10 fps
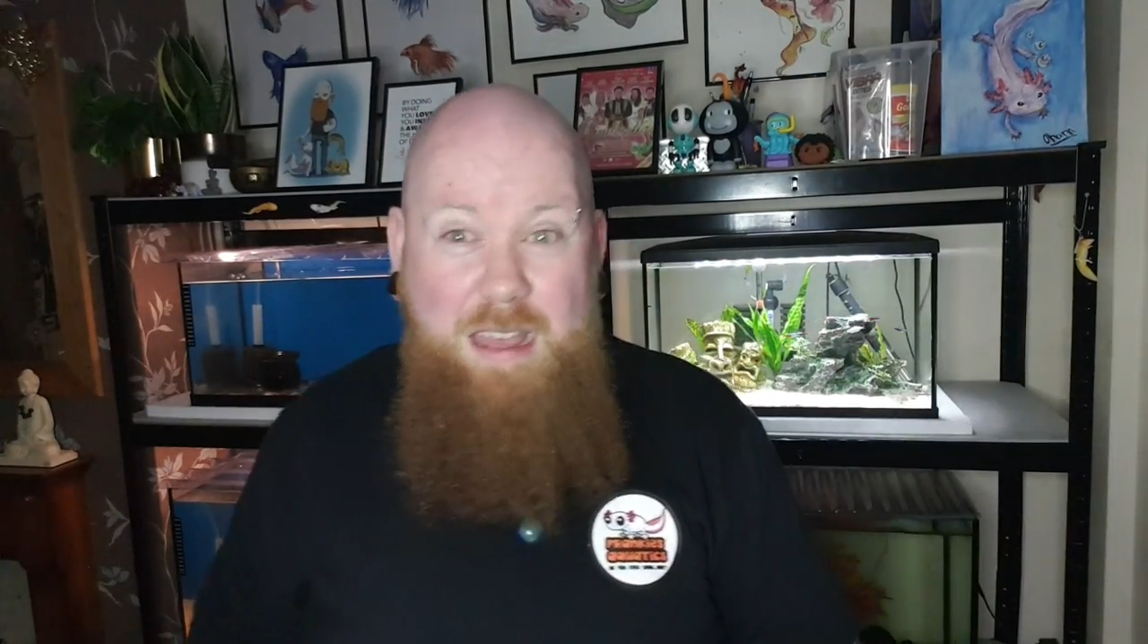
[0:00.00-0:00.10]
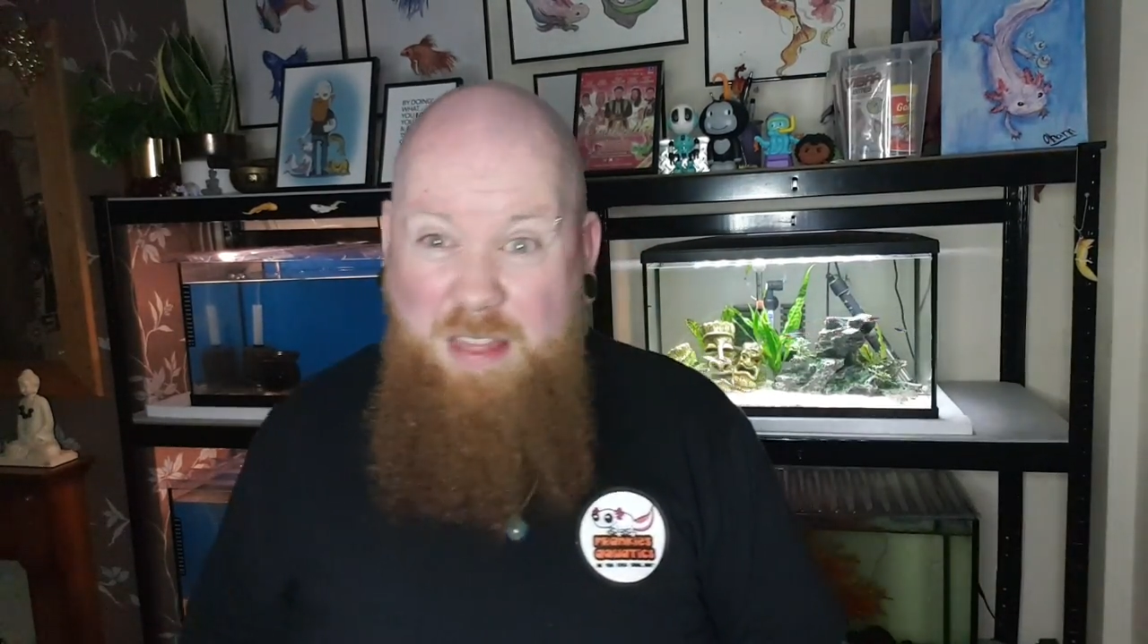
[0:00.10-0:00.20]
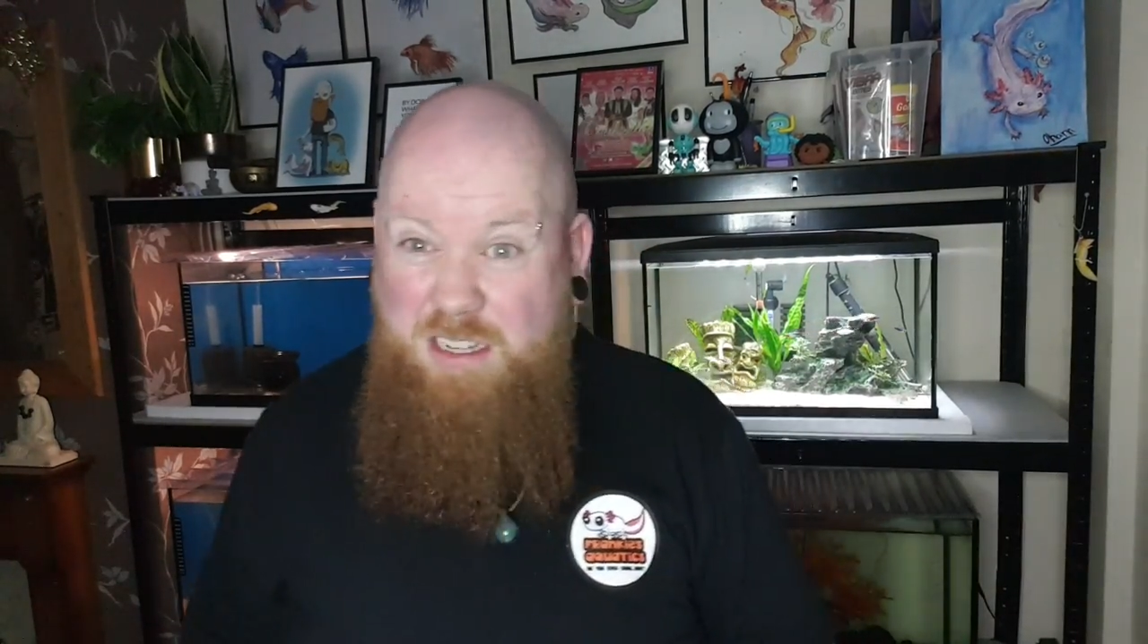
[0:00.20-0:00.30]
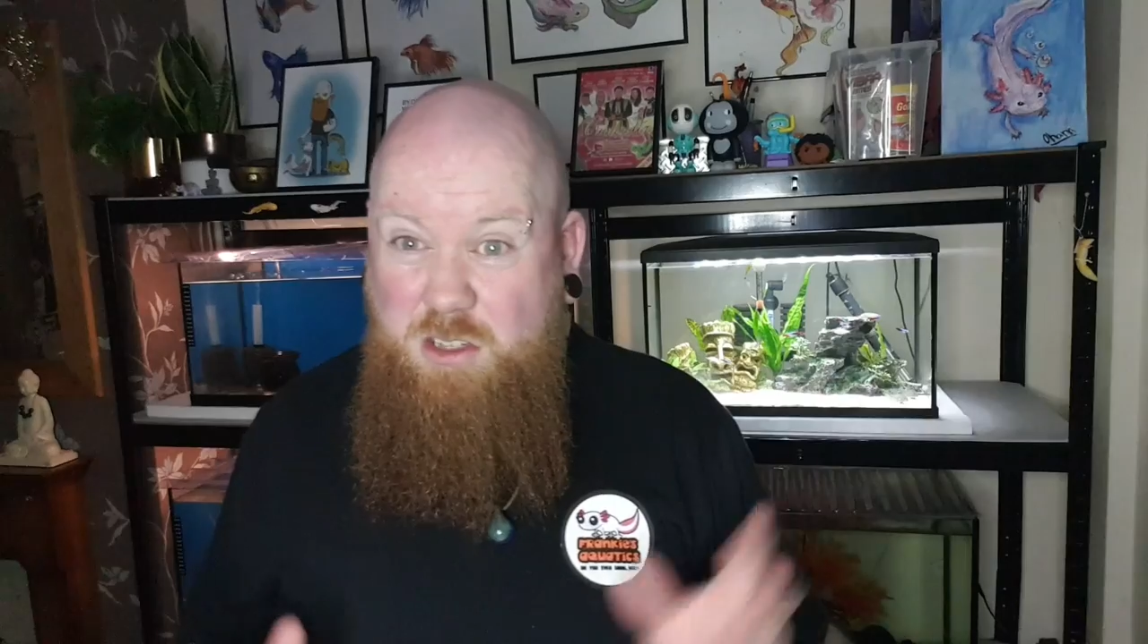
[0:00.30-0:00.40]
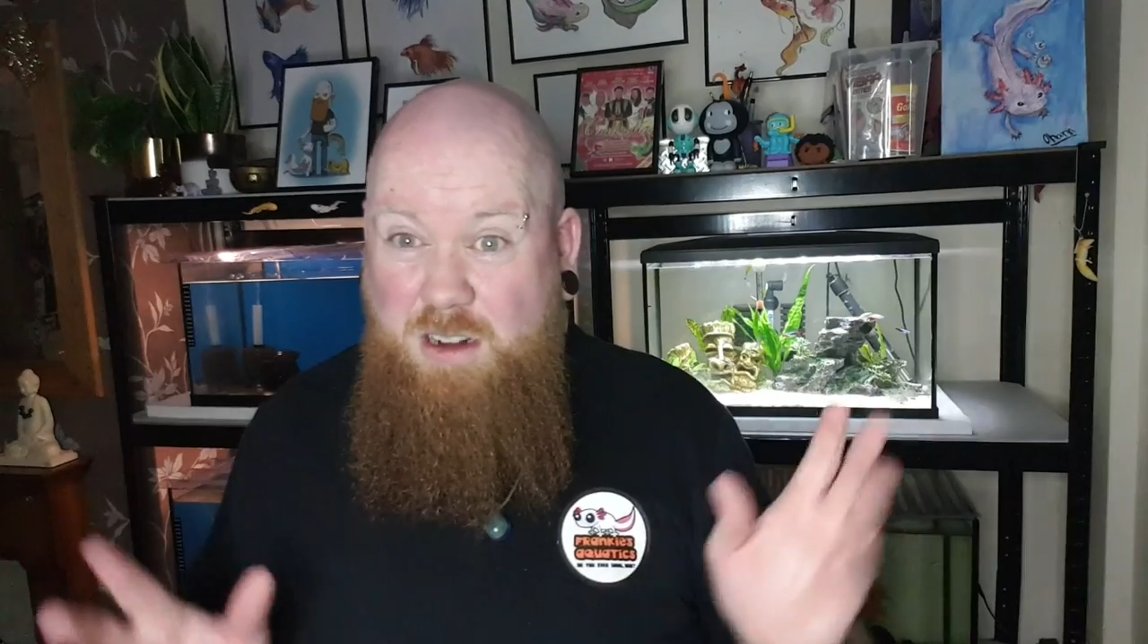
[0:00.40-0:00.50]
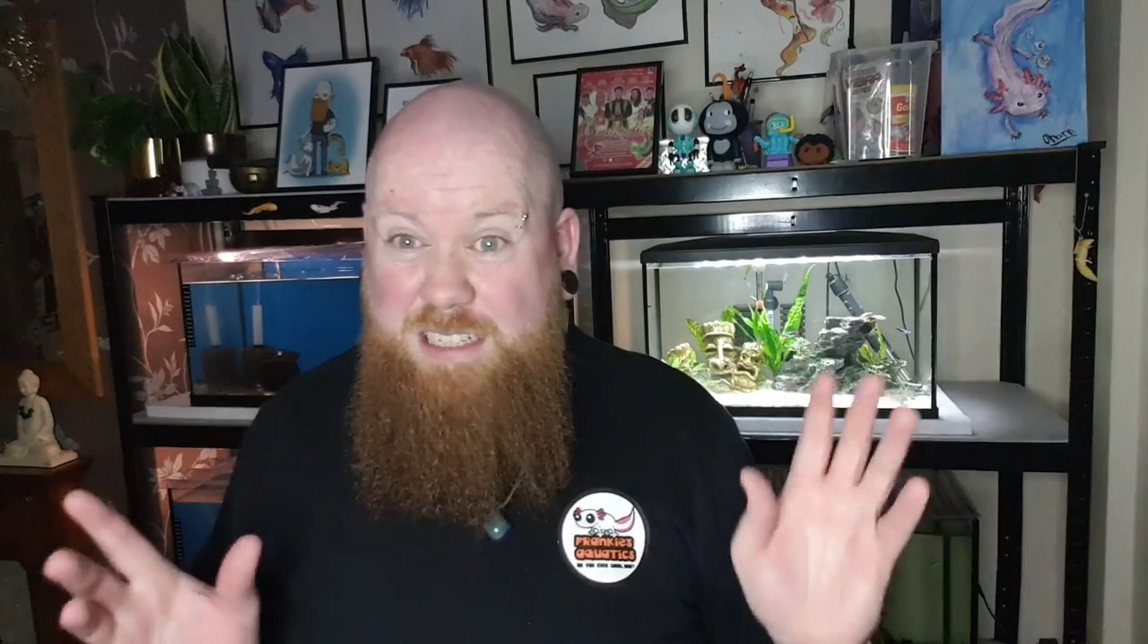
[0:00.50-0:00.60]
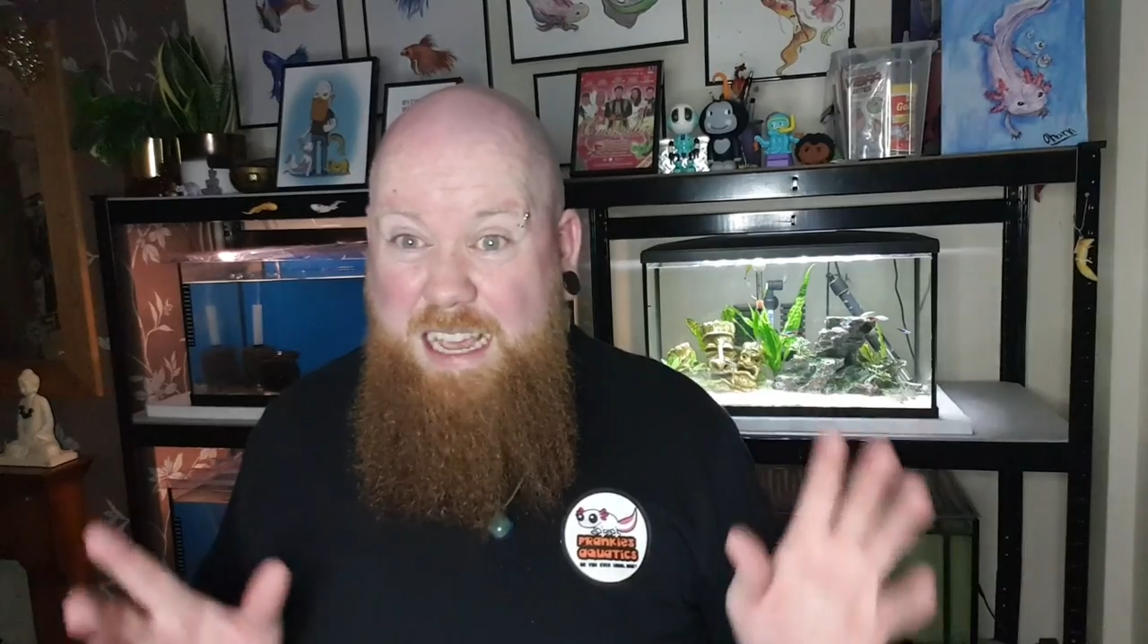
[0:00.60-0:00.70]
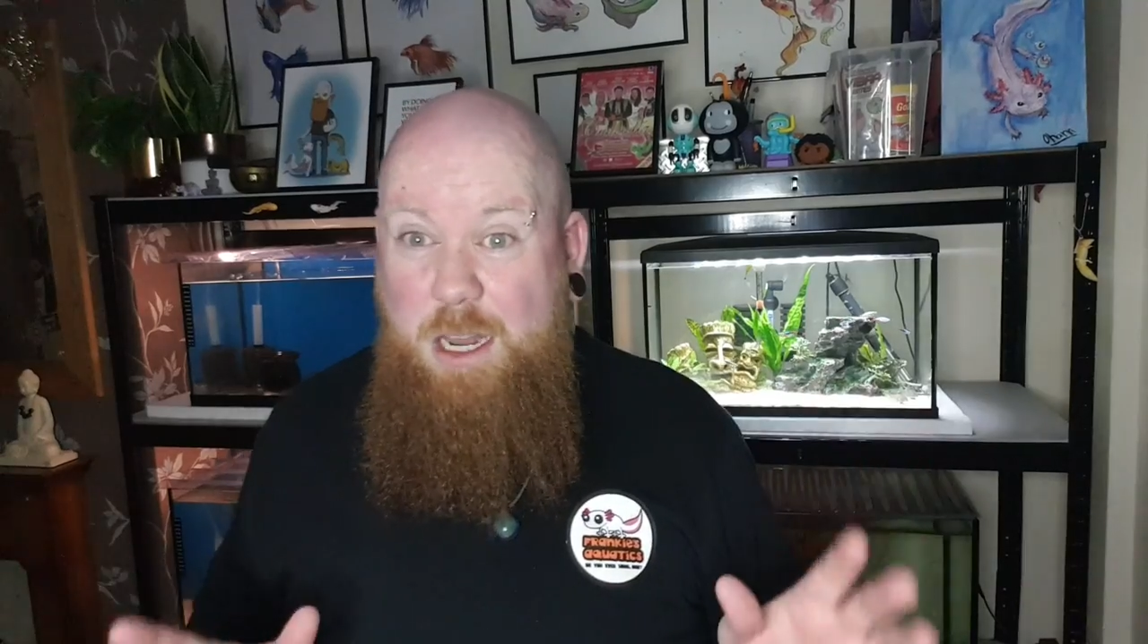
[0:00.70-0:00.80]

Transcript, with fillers: and they're starting to get a